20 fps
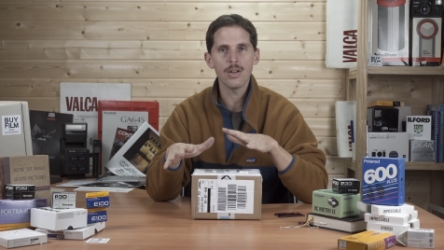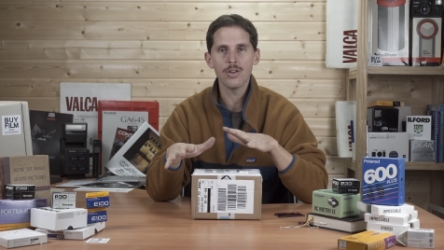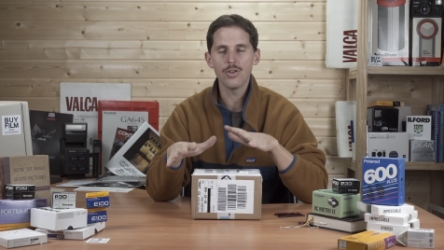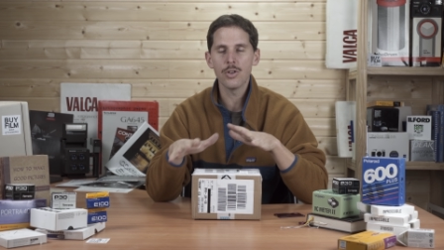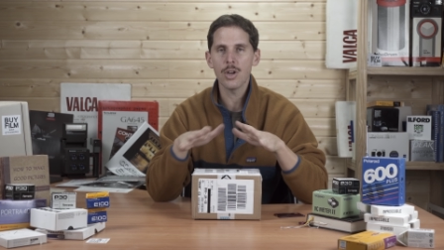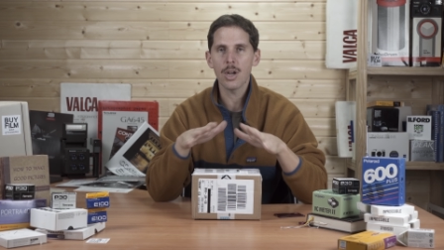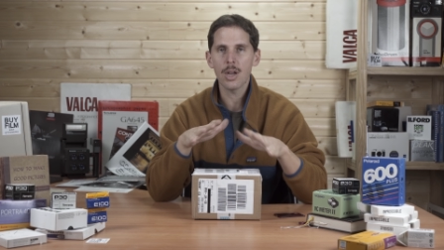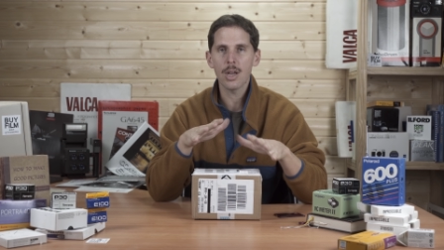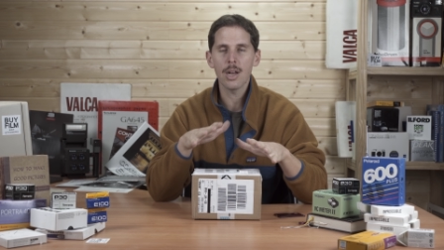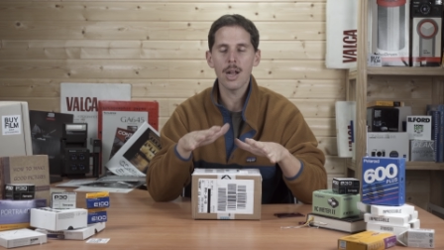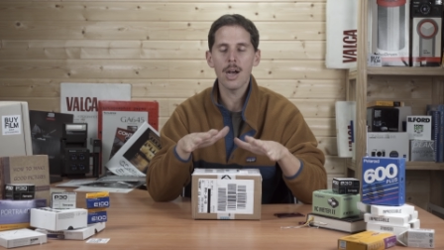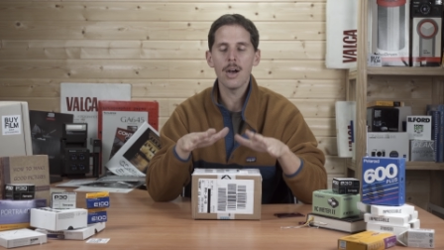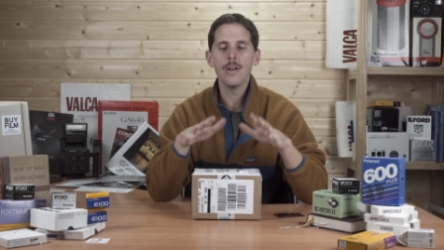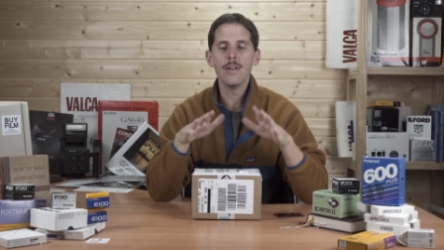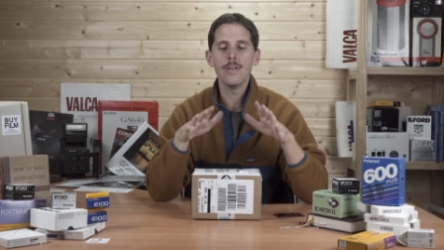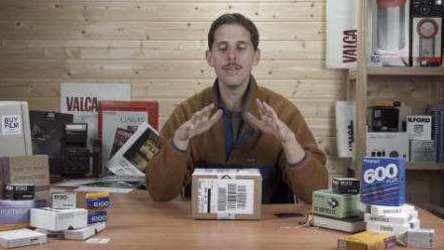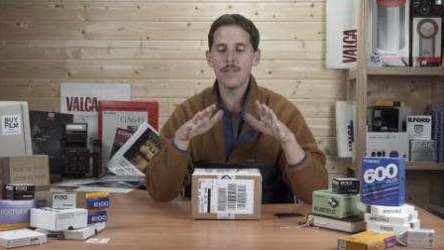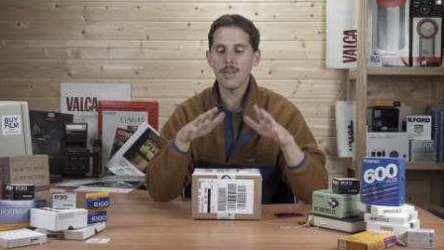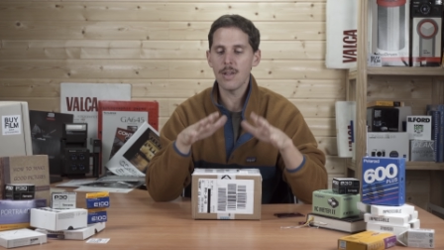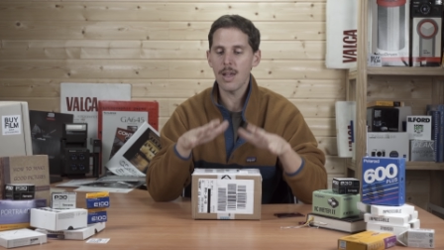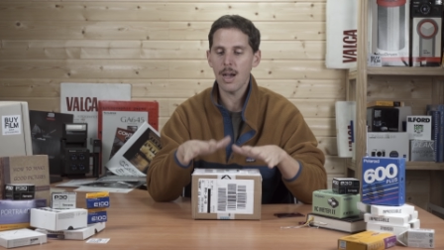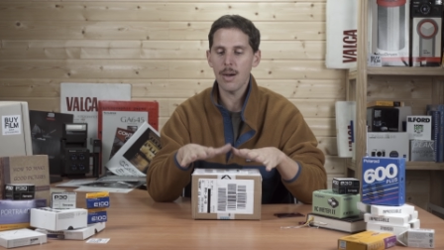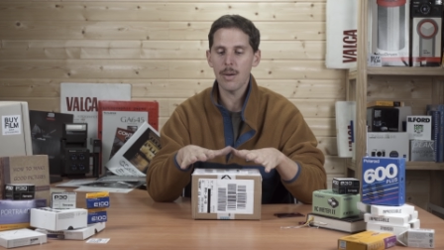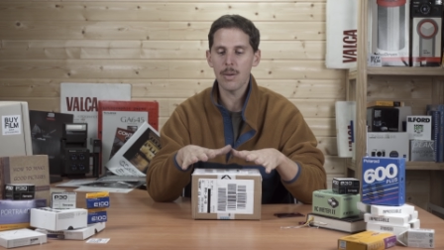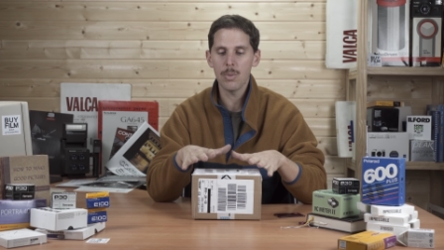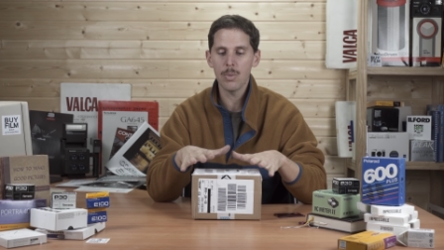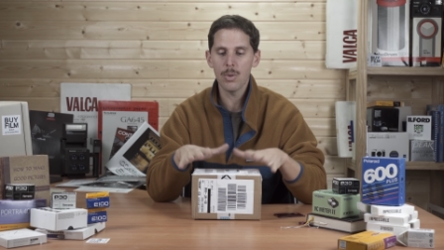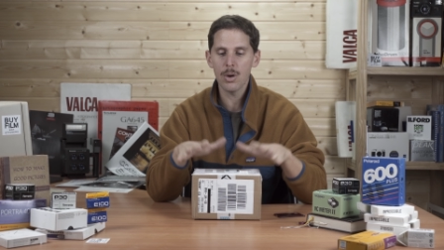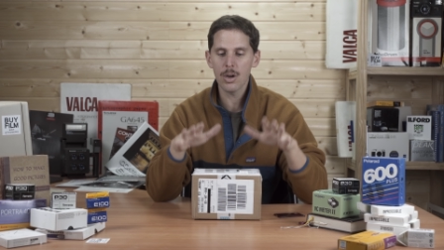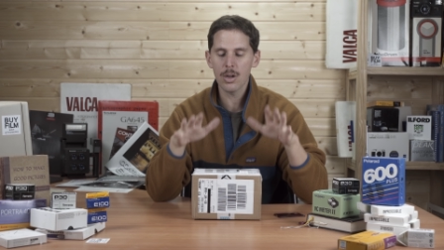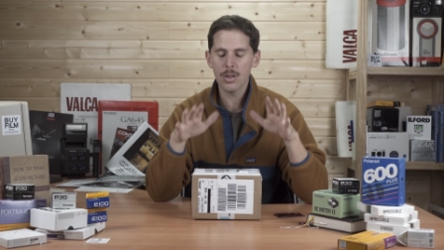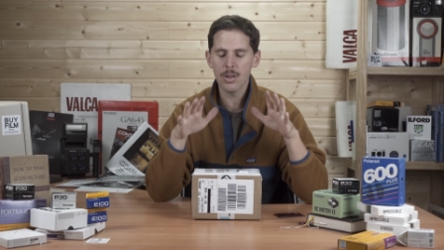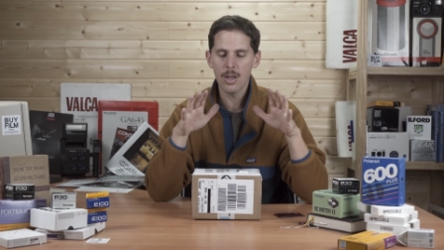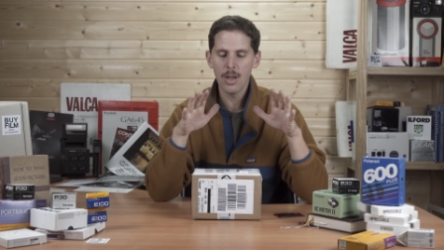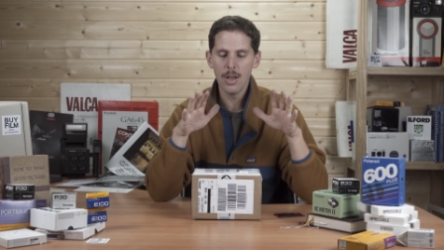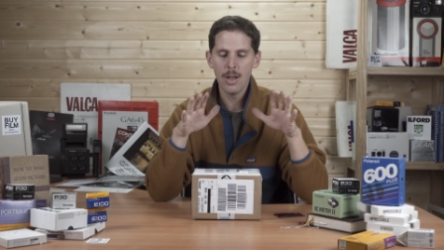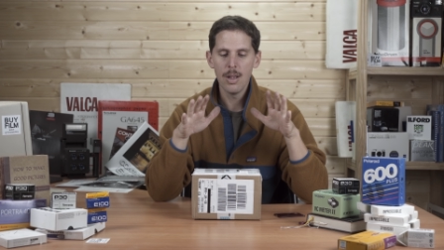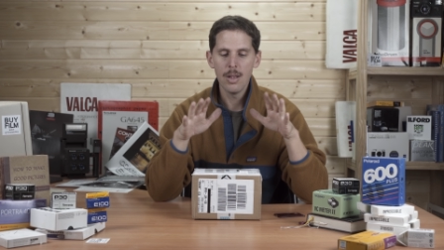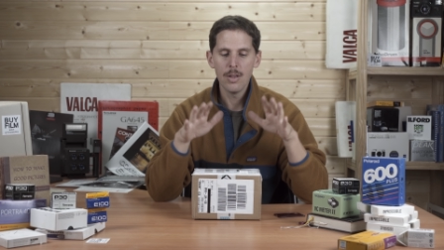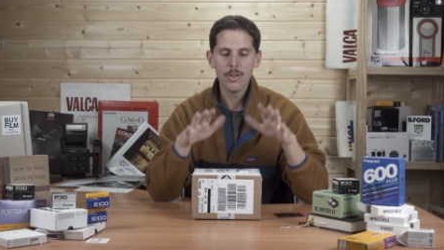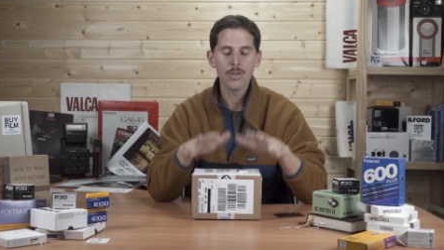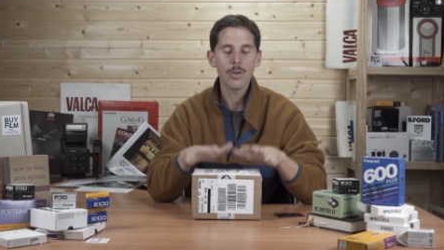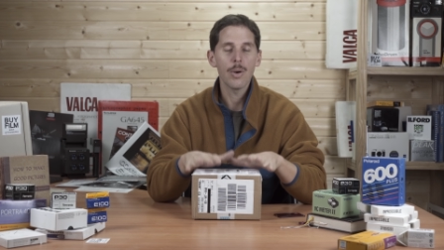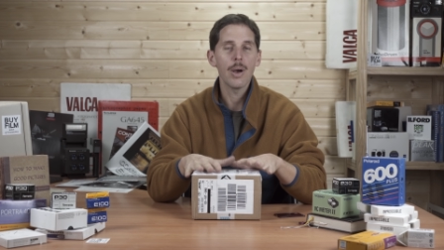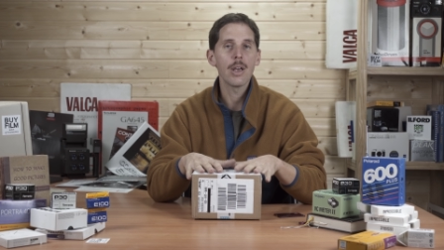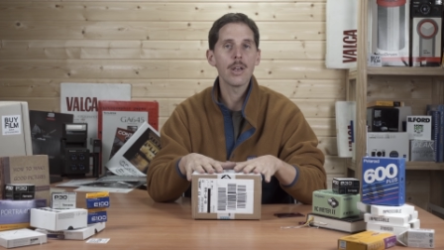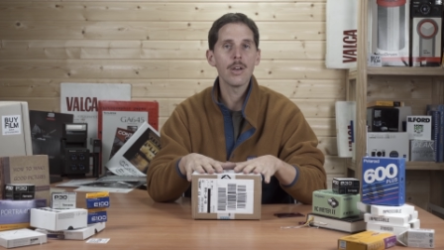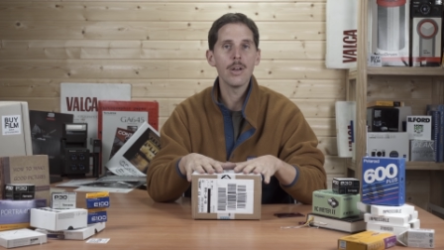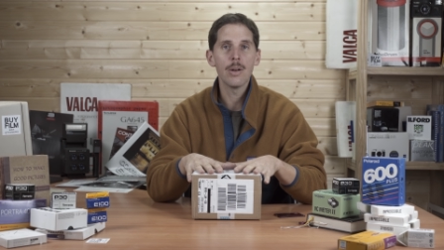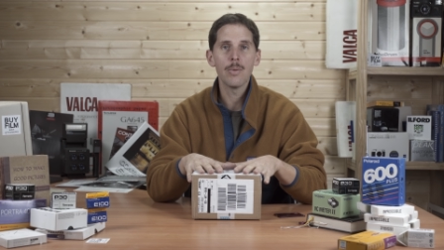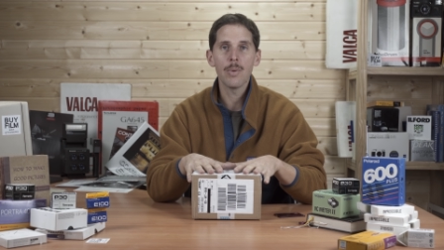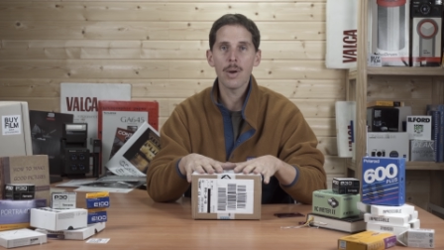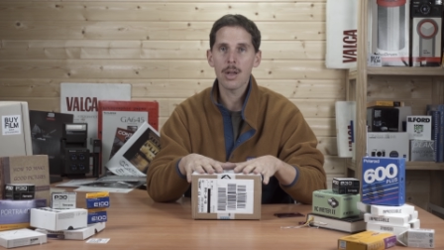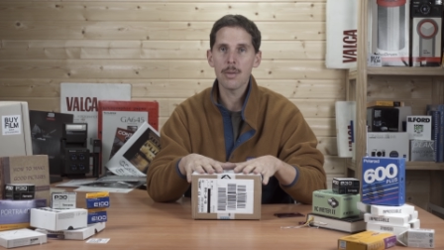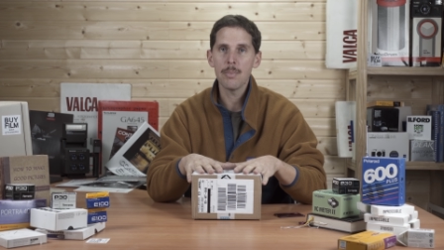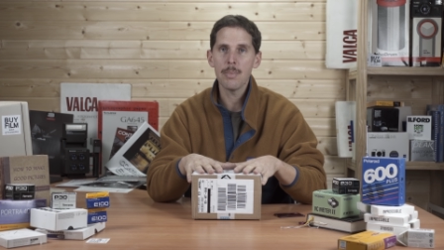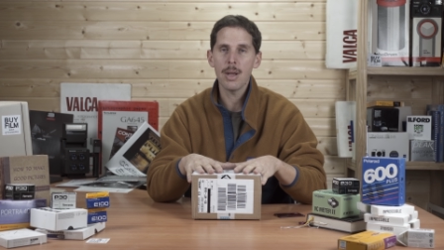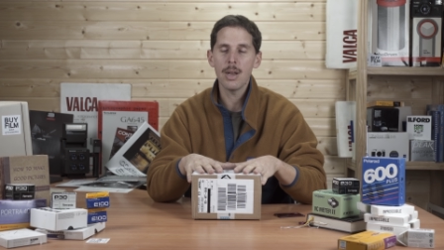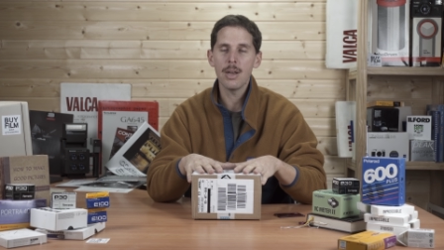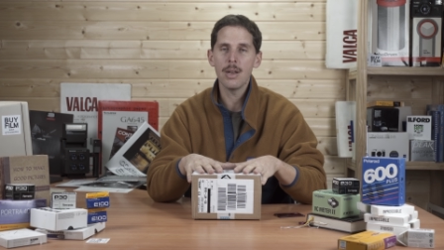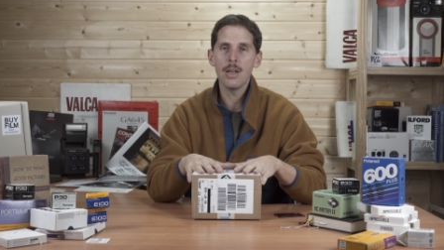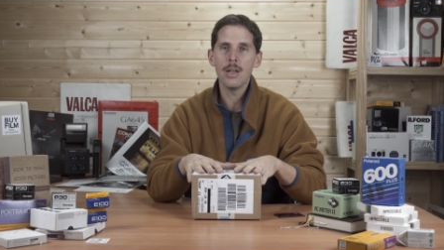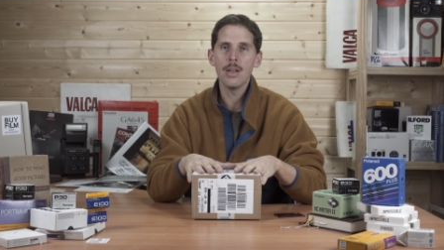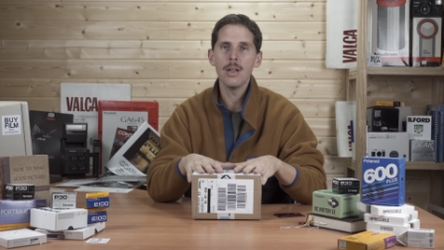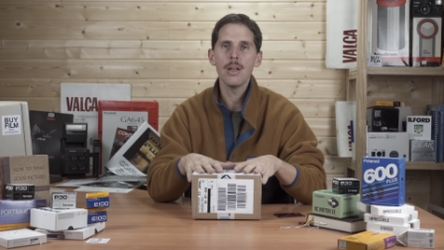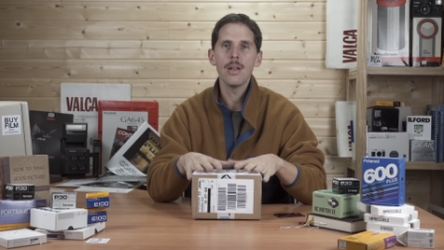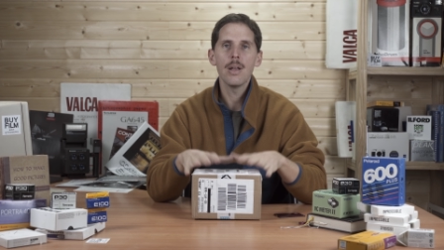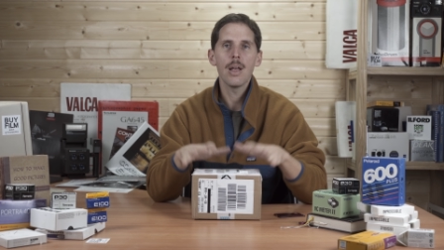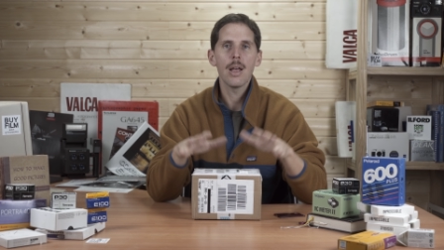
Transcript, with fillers: to check it out and see how it worked so I could recommend it